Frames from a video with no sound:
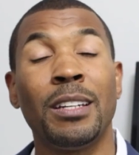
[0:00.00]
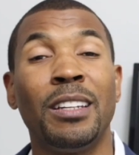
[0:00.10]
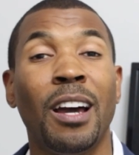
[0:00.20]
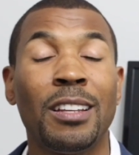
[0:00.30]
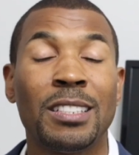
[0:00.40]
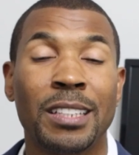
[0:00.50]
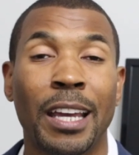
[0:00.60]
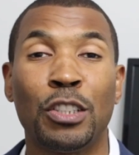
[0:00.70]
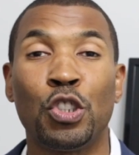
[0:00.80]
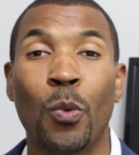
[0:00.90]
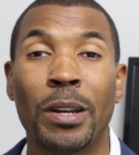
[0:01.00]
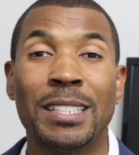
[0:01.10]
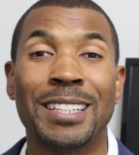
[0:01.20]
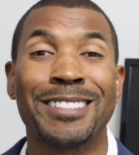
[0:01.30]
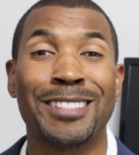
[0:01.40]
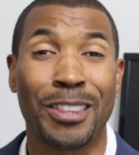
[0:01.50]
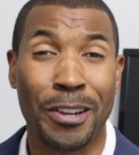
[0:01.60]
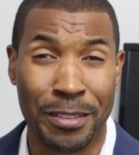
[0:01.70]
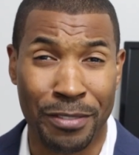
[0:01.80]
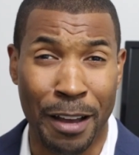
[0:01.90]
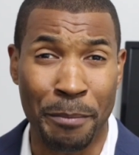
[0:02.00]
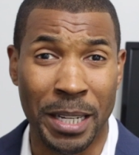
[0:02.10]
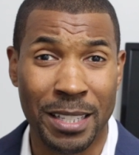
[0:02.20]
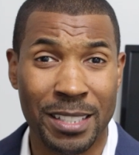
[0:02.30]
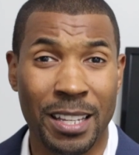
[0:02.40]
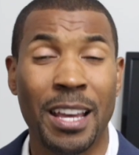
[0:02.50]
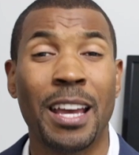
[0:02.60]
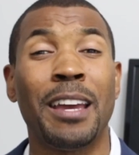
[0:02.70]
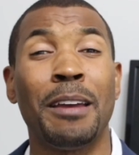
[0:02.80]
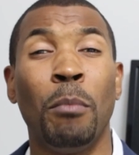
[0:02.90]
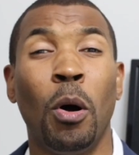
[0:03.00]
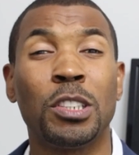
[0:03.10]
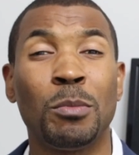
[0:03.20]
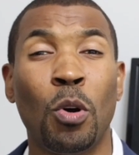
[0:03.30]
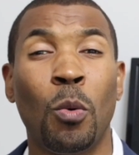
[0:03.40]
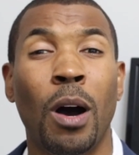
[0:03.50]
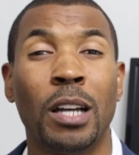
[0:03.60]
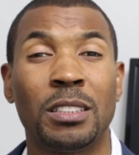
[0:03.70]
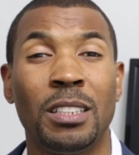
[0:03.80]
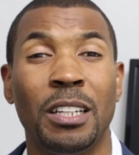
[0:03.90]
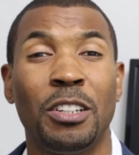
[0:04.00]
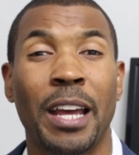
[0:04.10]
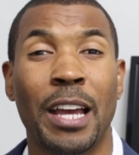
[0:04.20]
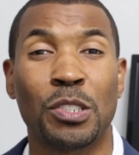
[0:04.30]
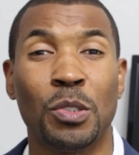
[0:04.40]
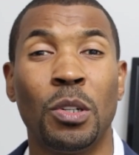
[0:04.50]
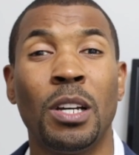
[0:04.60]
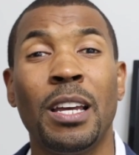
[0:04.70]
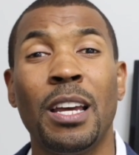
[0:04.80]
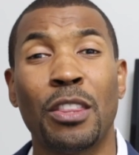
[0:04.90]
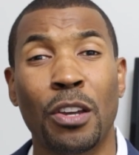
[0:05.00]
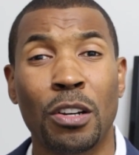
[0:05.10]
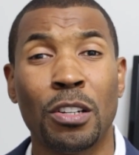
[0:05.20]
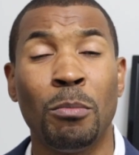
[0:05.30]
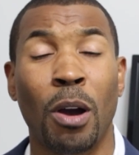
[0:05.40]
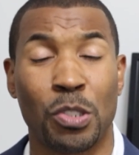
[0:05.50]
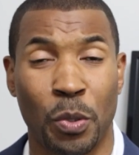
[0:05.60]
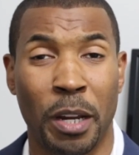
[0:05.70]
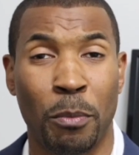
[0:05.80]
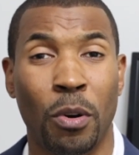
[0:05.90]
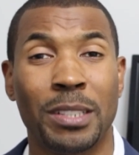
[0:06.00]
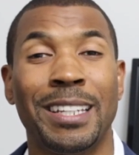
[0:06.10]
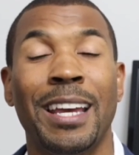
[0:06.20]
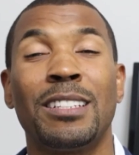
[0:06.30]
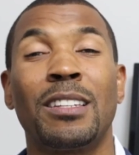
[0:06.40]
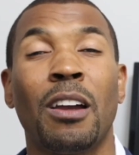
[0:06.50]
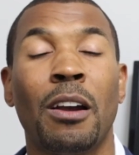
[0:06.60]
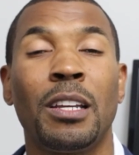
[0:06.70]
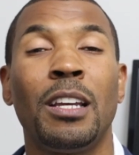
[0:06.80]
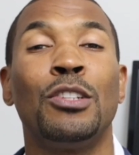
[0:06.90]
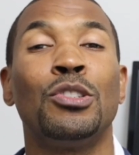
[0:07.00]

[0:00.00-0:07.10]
Dulles takes 26 to 35 minutes, and Baltimore Washington International Thurgood Marshall Airport takes 30